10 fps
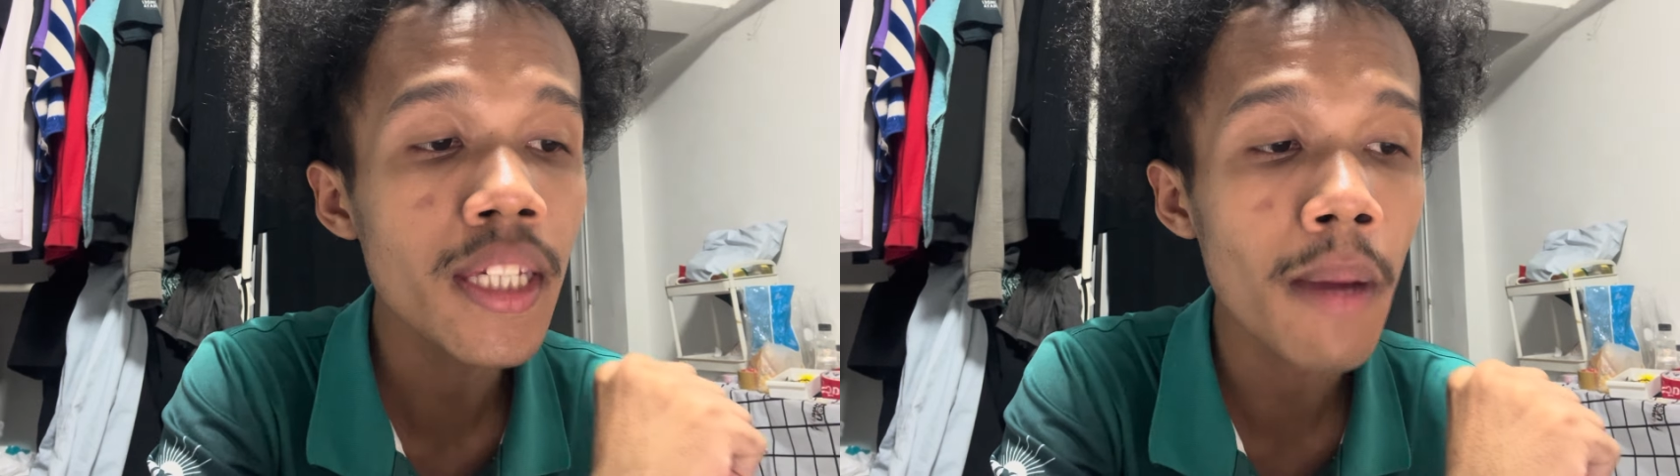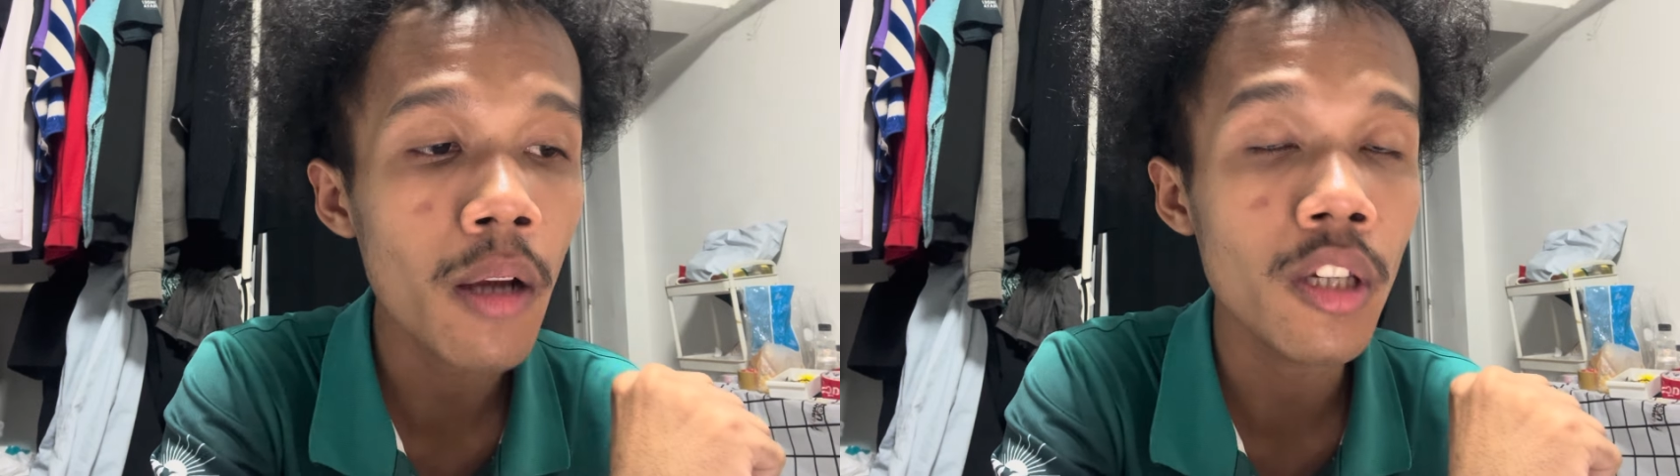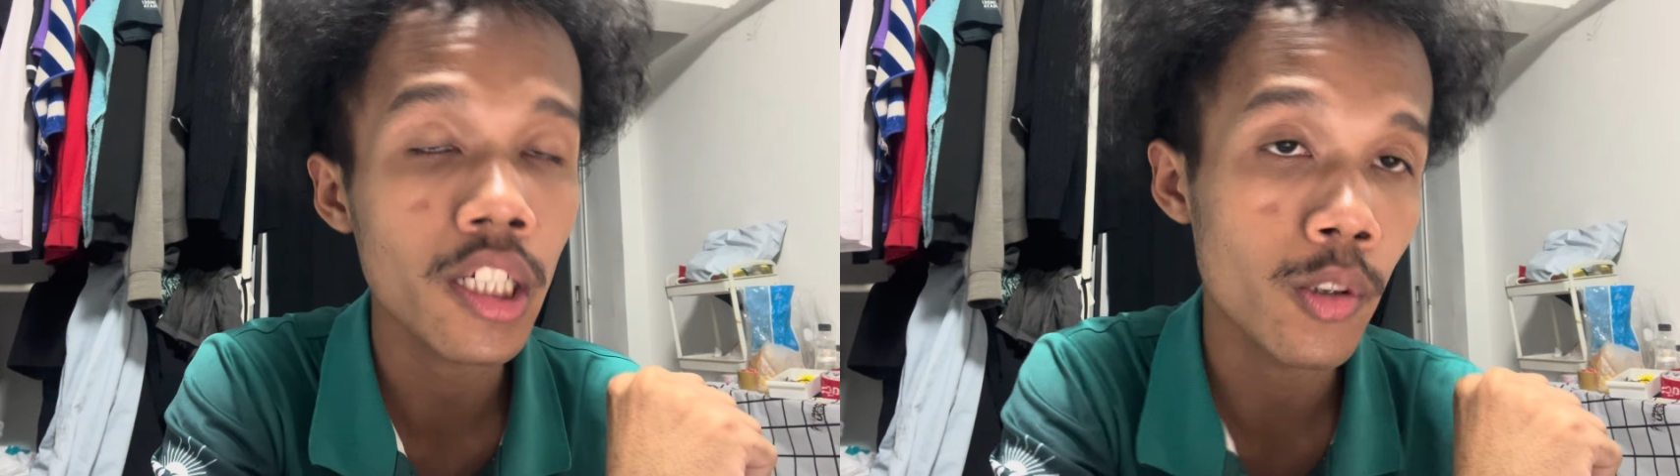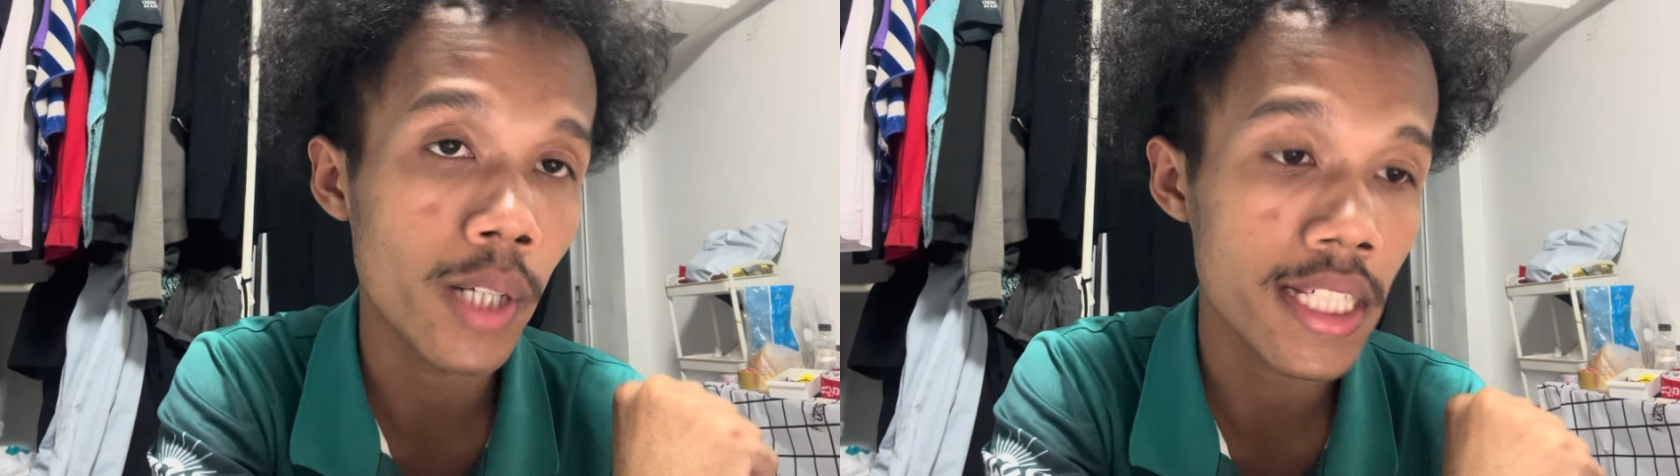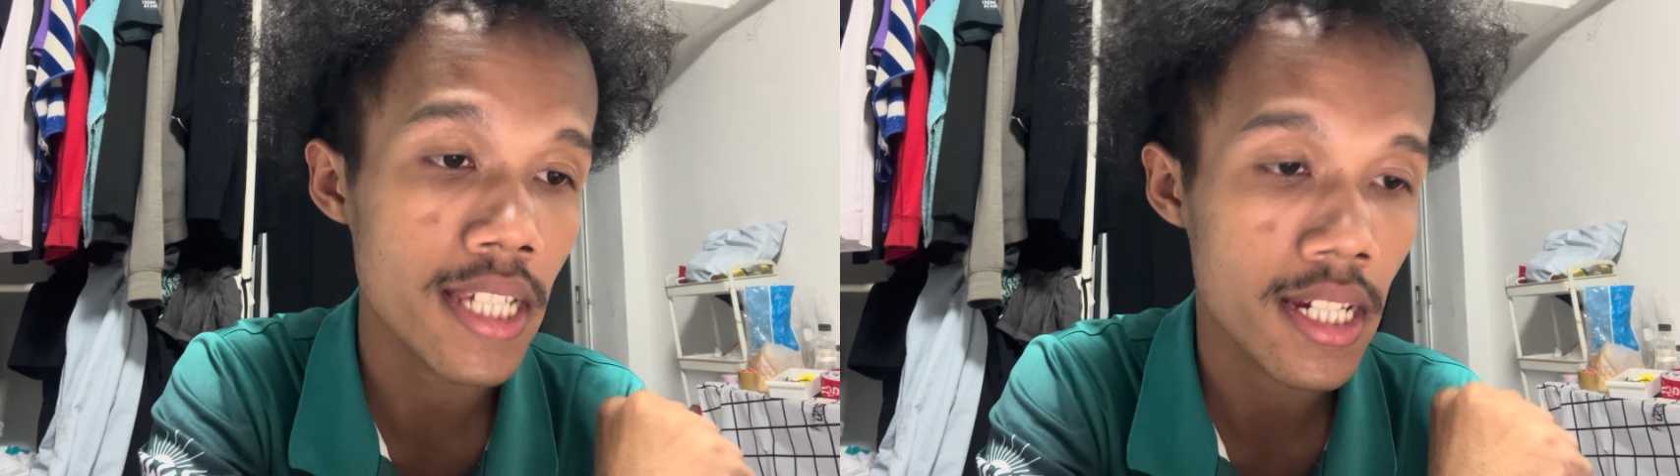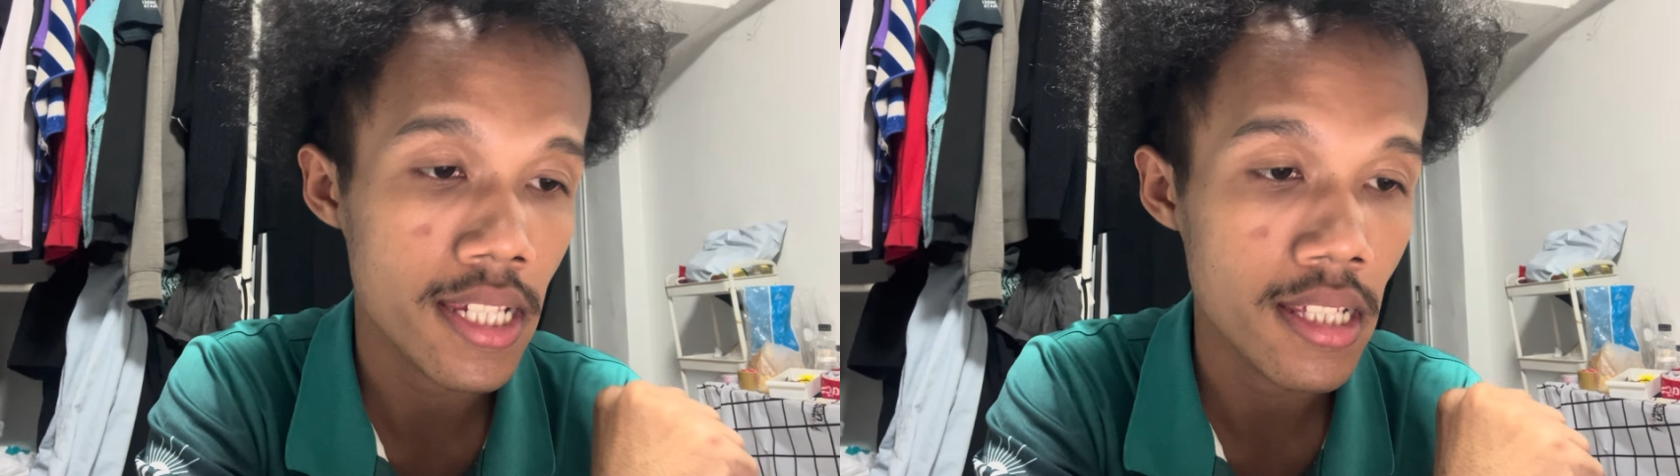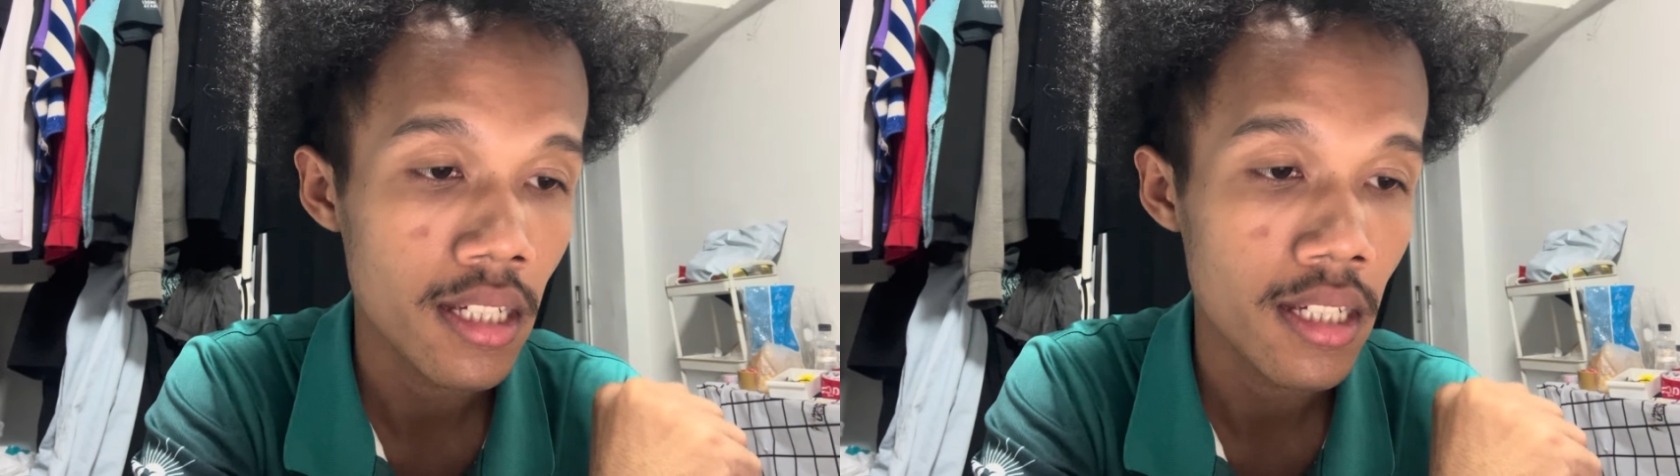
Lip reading: about your characters.